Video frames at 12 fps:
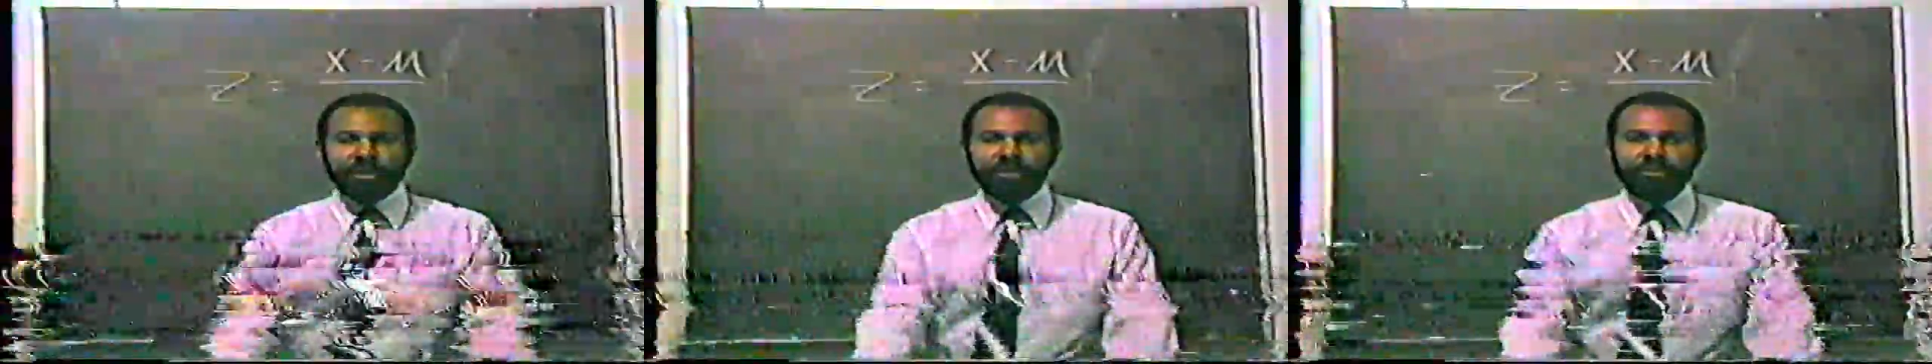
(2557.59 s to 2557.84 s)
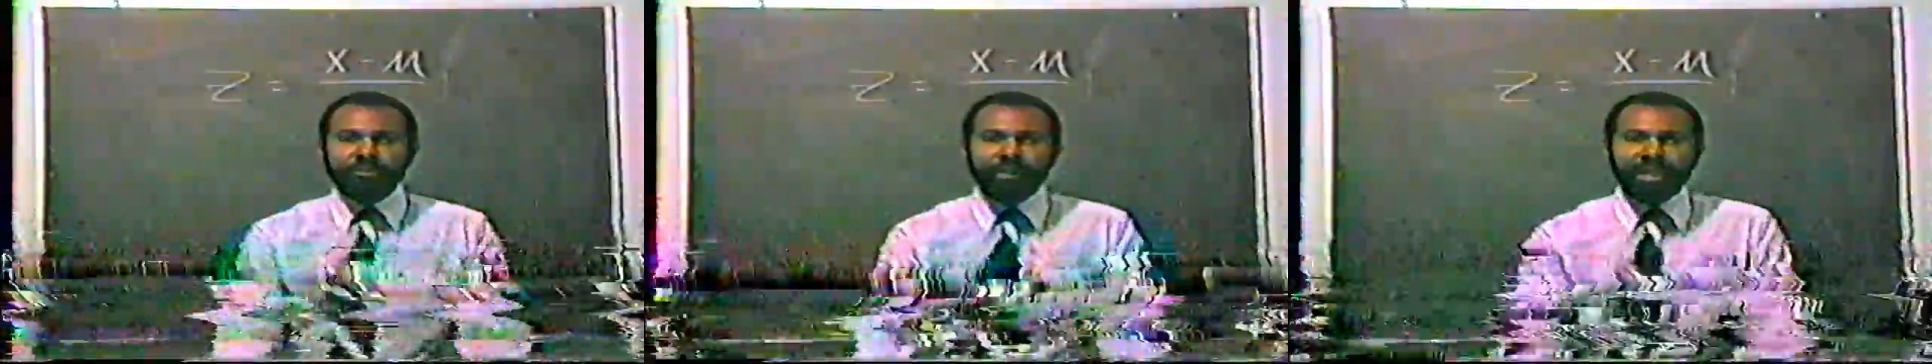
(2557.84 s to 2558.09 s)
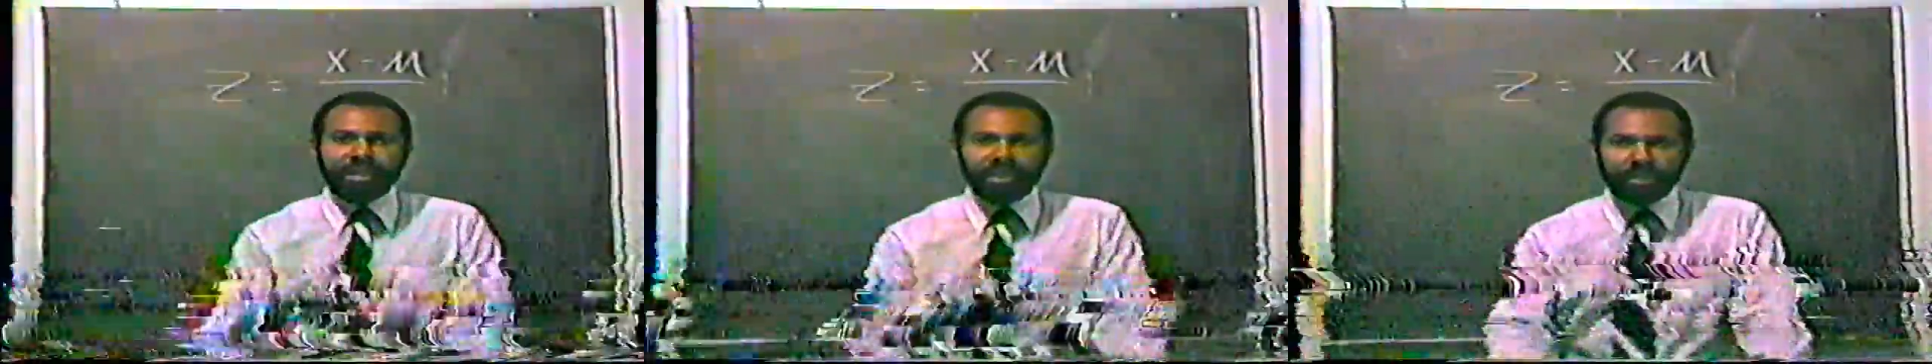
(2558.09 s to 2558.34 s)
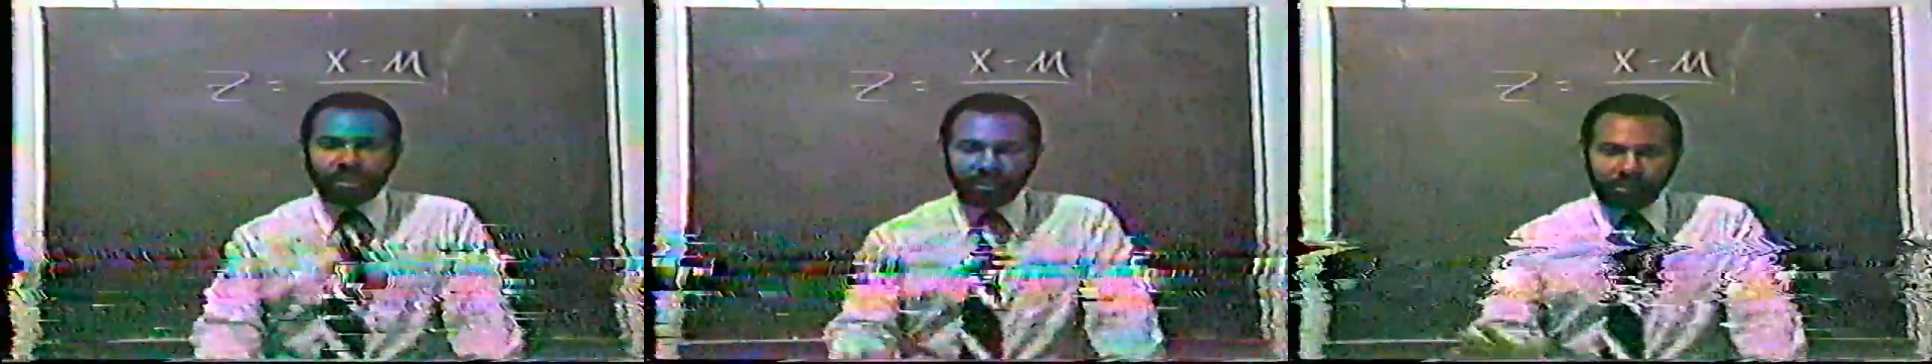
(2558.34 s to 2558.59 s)
And you make
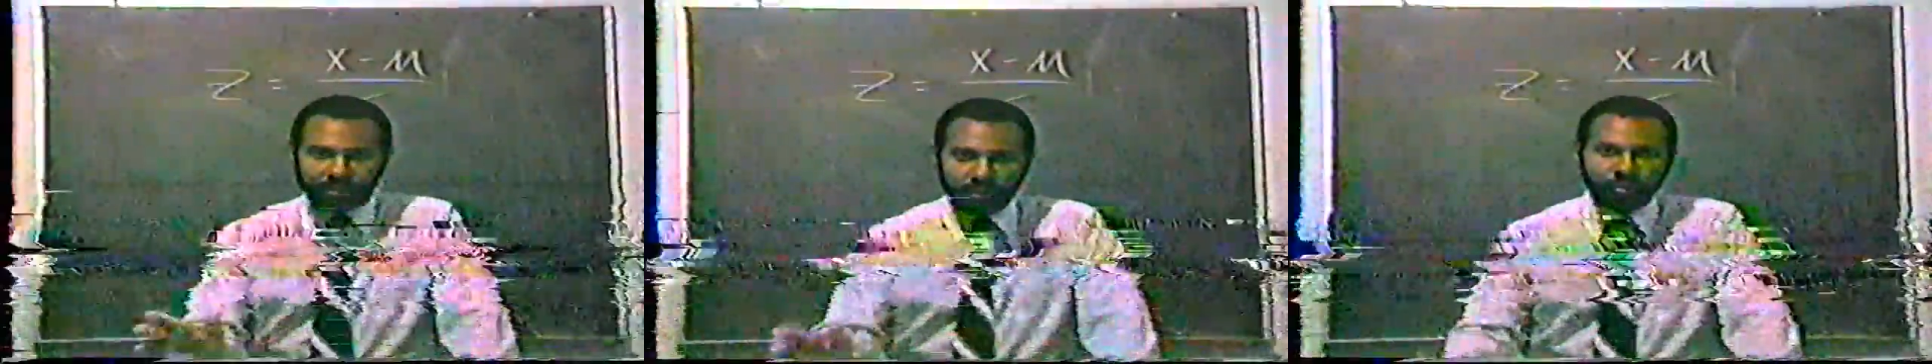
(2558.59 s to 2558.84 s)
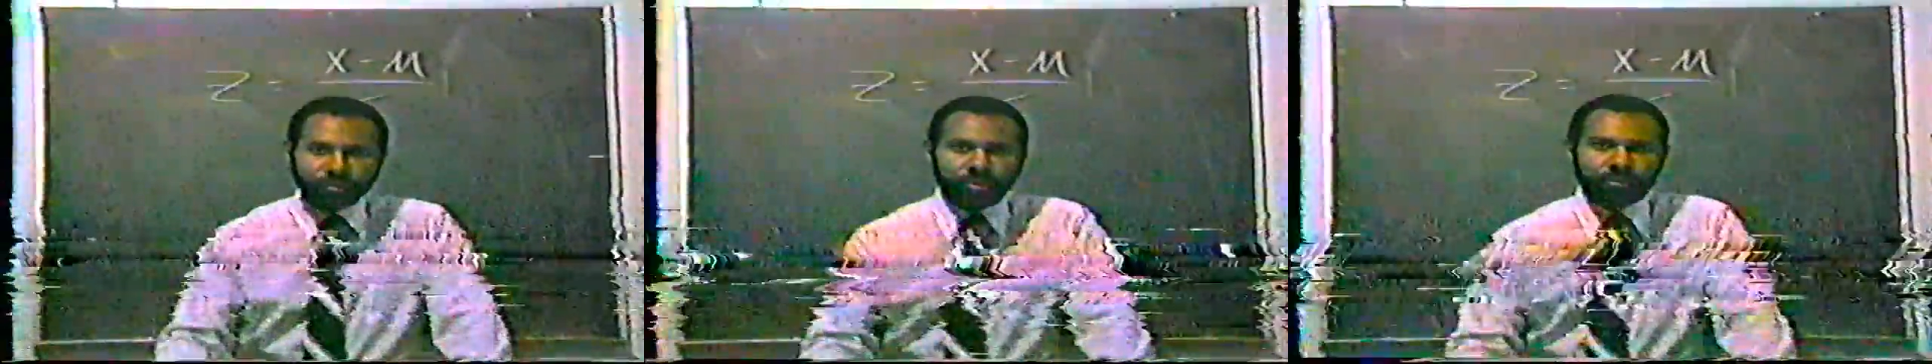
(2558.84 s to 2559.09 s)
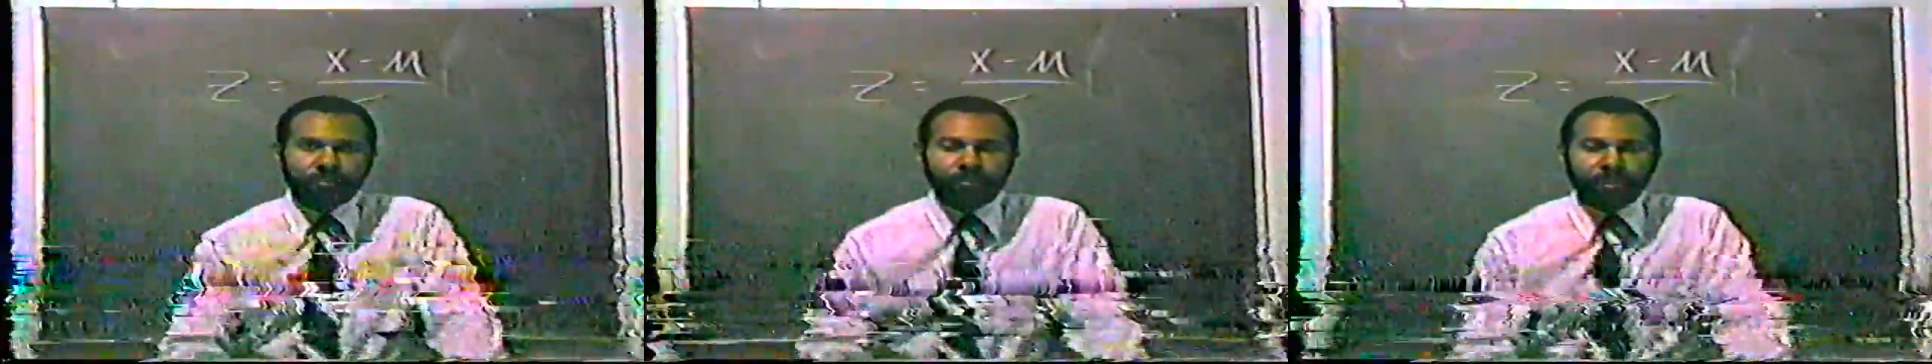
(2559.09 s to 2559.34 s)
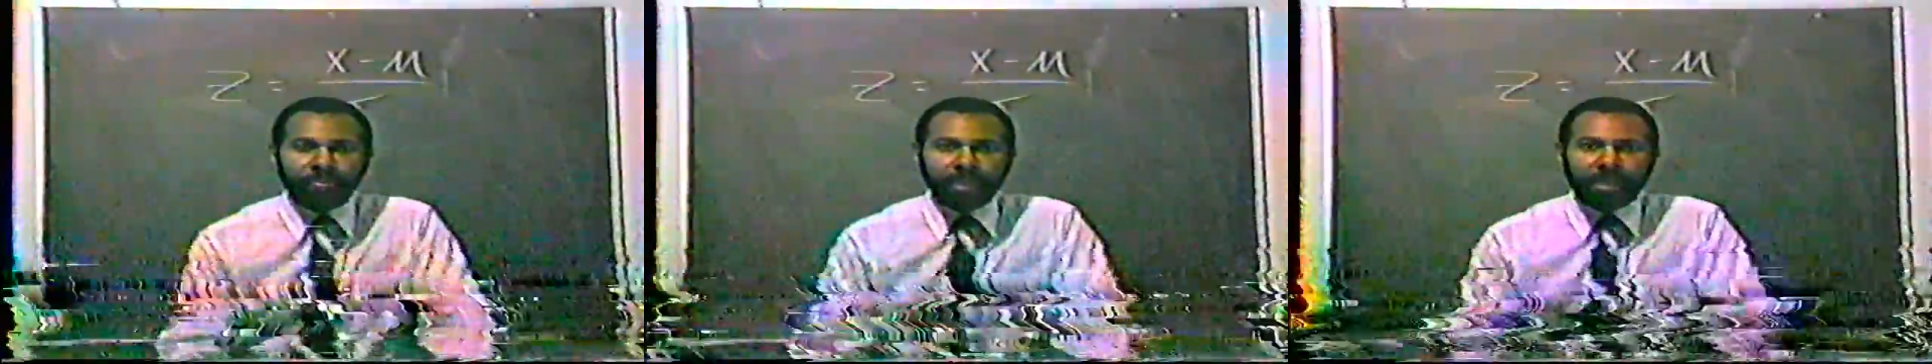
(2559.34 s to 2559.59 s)
any conclusion
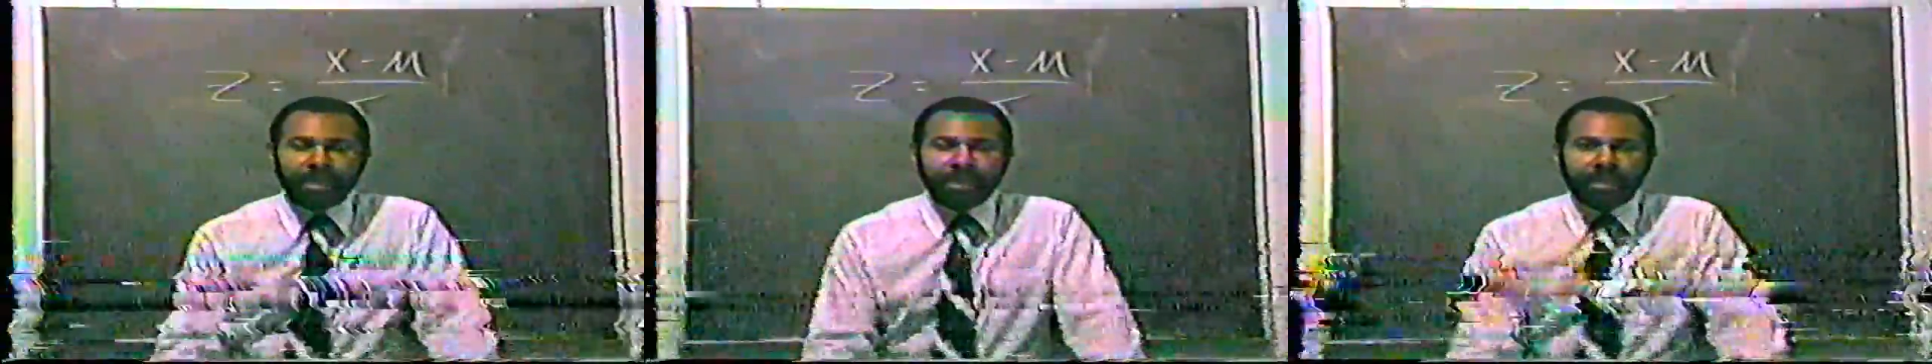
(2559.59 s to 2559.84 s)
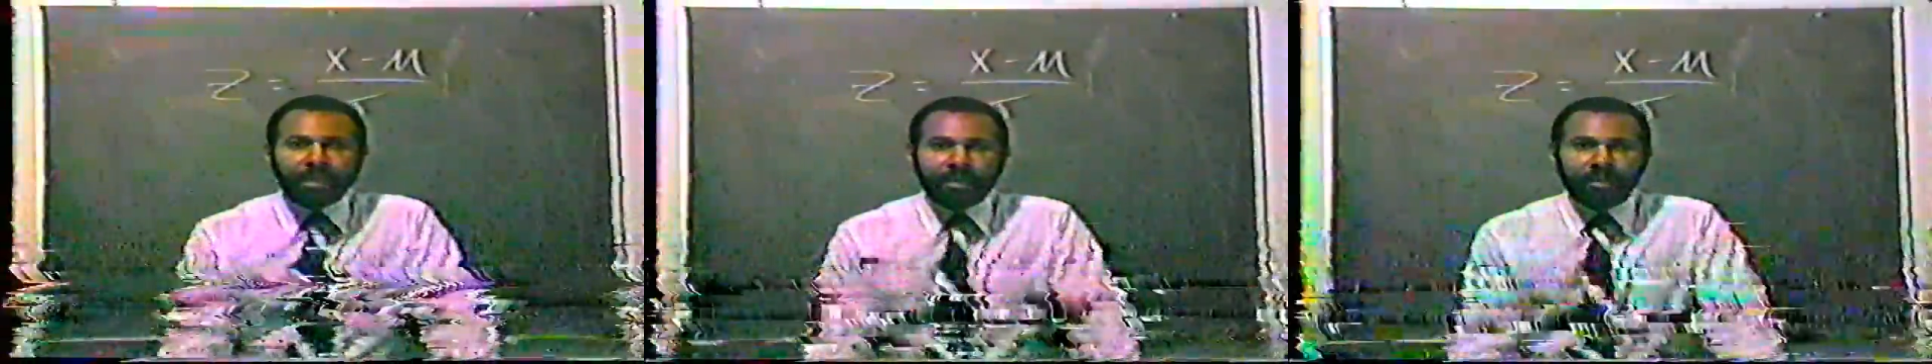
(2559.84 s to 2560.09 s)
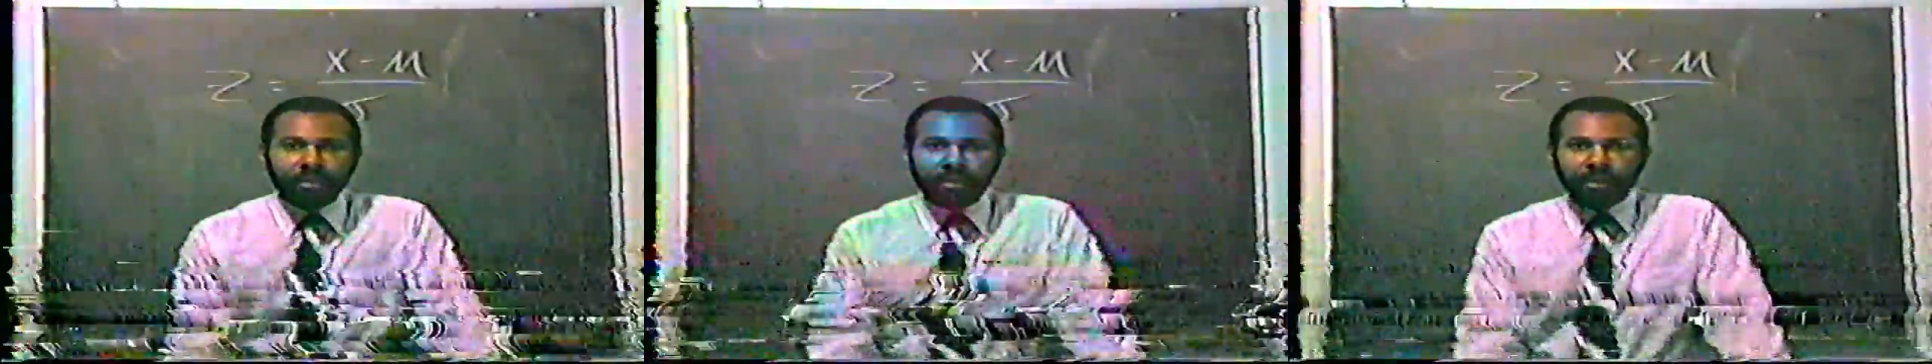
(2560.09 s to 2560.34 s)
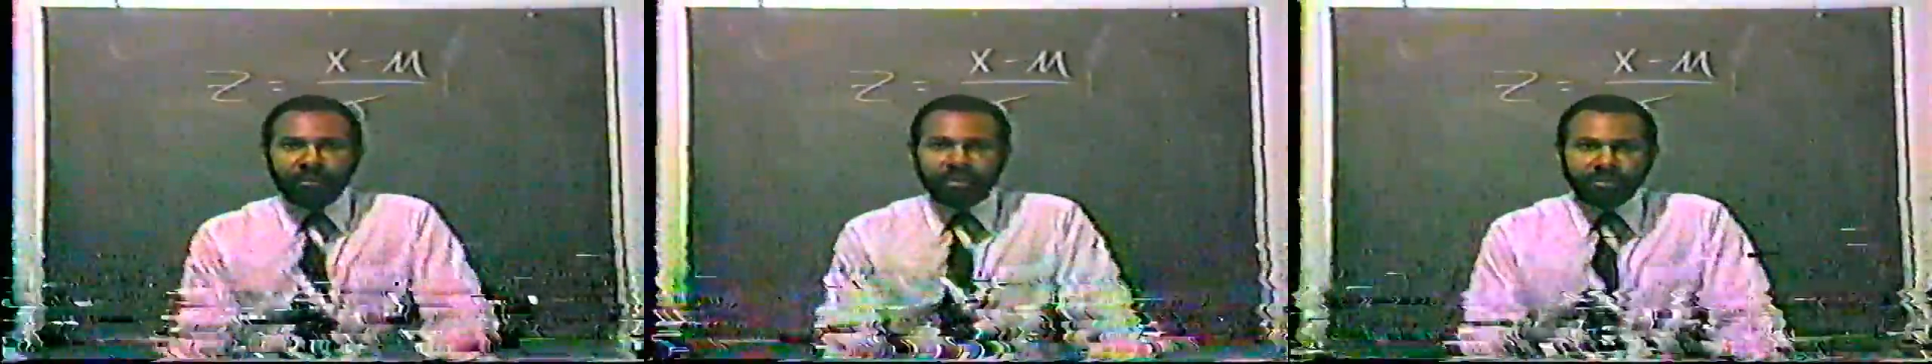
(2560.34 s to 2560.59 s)

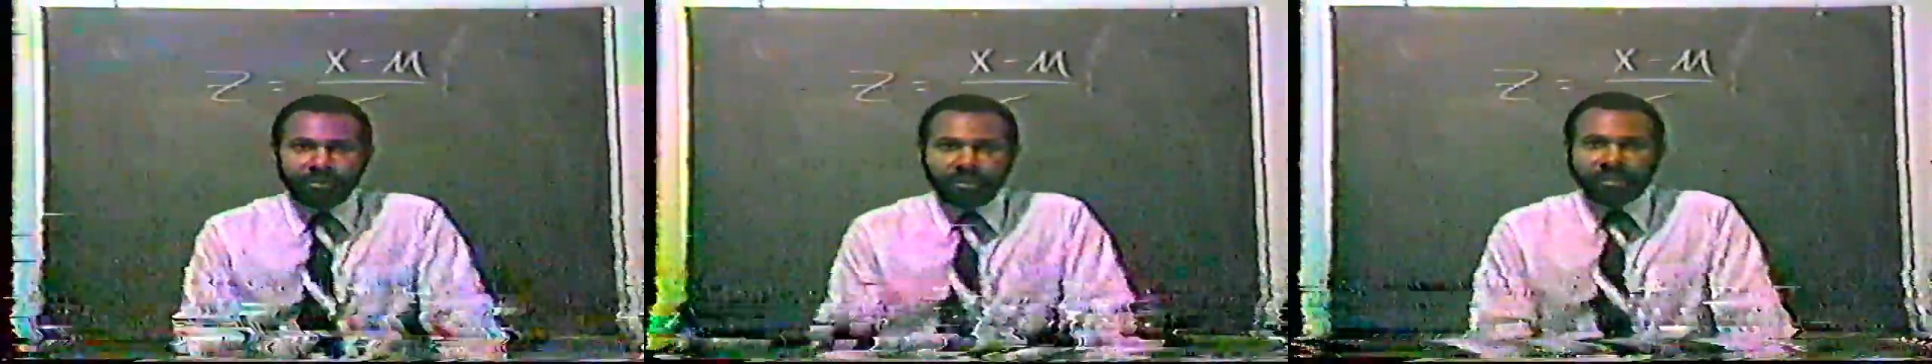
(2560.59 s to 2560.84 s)
that you